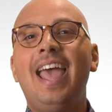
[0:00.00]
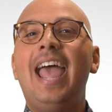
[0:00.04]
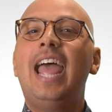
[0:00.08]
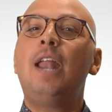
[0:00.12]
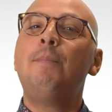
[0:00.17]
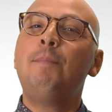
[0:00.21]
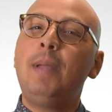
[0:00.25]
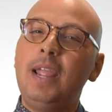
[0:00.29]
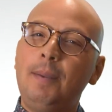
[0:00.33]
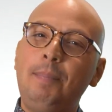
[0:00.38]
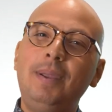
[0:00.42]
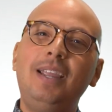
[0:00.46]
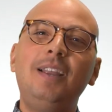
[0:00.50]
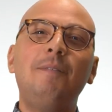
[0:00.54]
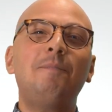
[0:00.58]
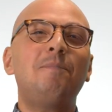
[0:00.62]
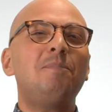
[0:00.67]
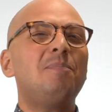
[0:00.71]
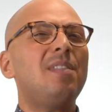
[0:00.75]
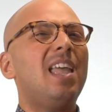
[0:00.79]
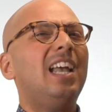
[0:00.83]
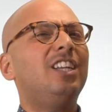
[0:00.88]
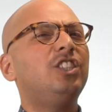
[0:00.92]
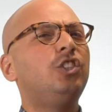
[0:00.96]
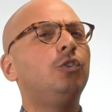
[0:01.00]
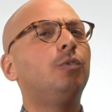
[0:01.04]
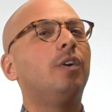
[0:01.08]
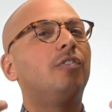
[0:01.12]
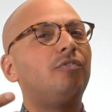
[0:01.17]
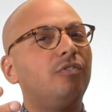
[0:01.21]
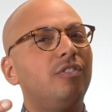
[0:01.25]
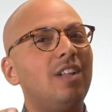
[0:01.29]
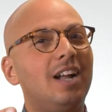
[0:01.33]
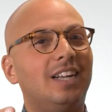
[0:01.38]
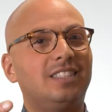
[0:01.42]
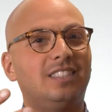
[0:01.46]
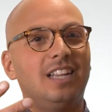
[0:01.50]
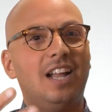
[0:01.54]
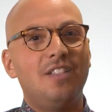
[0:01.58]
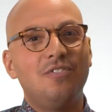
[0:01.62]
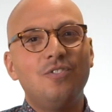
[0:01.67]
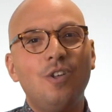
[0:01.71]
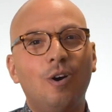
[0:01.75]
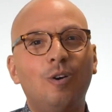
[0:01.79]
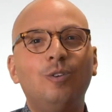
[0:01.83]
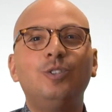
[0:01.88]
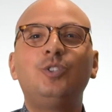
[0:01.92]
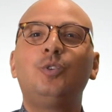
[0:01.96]
And maybe as you reflect
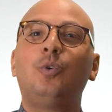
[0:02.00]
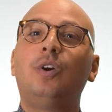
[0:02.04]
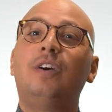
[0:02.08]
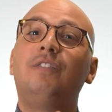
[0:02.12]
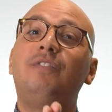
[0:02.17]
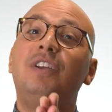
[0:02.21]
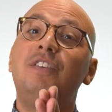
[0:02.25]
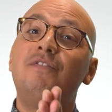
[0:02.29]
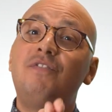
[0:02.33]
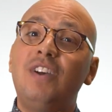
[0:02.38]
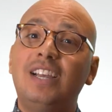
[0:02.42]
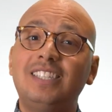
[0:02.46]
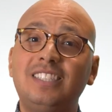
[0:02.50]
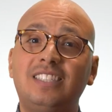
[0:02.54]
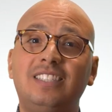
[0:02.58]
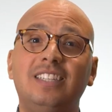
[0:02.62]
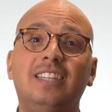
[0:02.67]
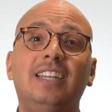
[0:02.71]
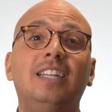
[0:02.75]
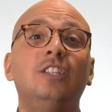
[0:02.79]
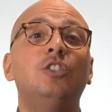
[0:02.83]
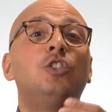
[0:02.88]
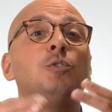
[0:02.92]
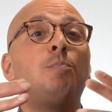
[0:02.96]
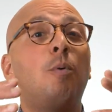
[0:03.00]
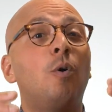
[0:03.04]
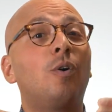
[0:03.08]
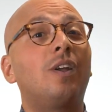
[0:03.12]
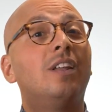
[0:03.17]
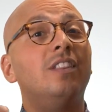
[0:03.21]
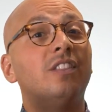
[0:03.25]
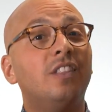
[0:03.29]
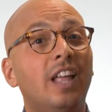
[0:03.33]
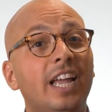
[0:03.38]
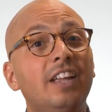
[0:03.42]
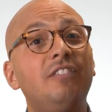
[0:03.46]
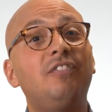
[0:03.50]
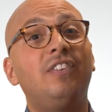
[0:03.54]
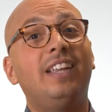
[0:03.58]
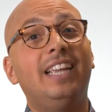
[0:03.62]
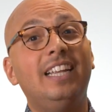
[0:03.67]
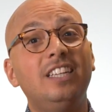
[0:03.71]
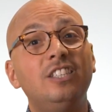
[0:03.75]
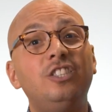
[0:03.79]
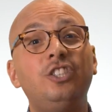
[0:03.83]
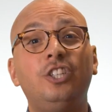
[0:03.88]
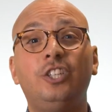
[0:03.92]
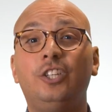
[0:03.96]
on those who have invested and spoken life
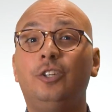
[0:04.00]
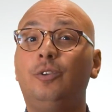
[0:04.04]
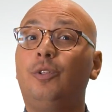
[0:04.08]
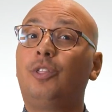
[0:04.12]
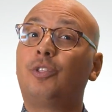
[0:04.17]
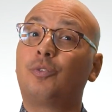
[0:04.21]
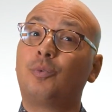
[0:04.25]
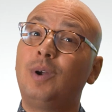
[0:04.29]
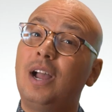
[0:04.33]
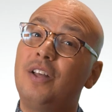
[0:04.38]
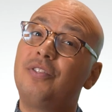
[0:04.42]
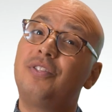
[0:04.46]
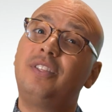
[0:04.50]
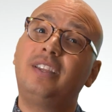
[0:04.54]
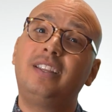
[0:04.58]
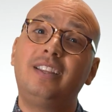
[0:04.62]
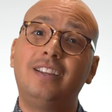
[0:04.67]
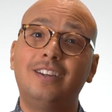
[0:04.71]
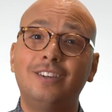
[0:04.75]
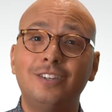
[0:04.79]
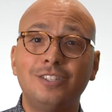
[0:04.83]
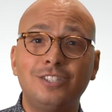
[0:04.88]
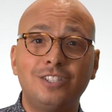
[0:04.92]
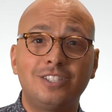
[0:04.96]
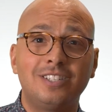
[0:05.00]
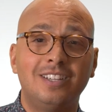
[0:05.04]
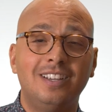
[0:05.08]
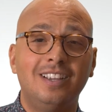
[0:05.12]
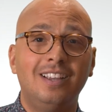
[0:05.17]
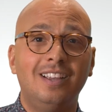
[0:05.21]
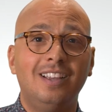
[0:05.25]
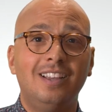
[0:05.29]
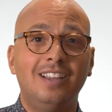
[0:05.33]
into you throughout the years,